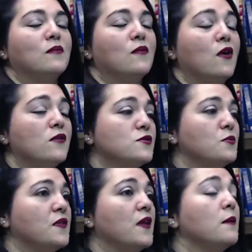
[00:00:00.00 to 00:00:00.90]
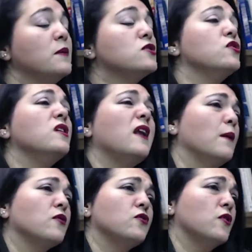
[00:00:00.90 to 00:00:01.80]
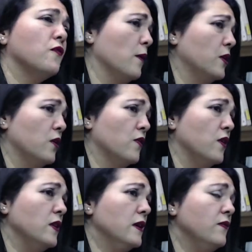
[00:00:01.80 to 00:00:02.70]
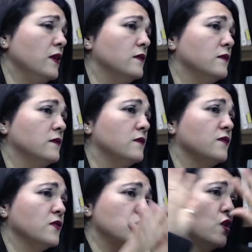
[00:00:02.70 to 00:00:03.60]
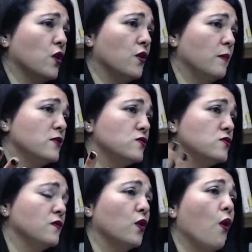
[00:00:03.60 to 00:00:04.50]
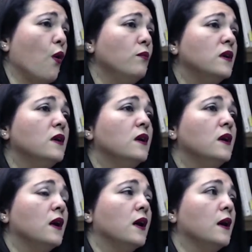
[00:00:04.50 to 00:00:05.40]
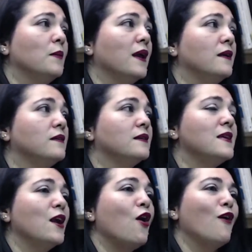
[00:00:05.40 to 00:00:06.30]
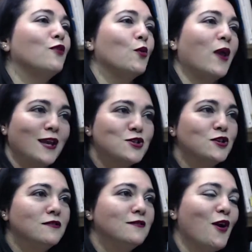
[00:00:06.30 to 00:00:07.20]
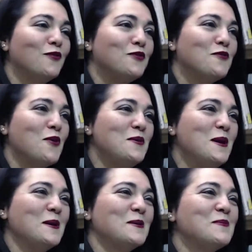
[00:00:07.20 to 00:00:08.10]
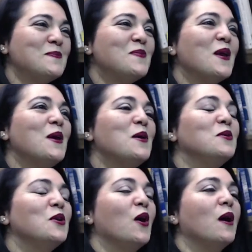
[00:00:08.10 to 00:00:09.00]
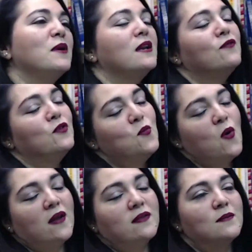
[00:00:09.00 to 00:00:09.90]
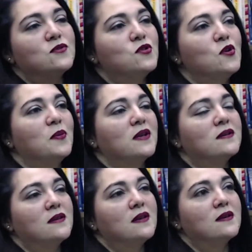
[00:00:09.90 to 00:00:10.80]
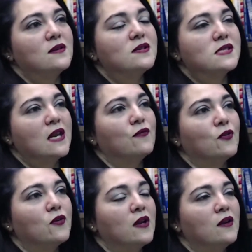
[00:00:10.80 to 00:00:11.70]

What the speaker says: Also with that, make sure your neighbors or your family know that you're leaving for security measures of your home, and take off location off your phone. I mean, if you want them to know, but it's safer,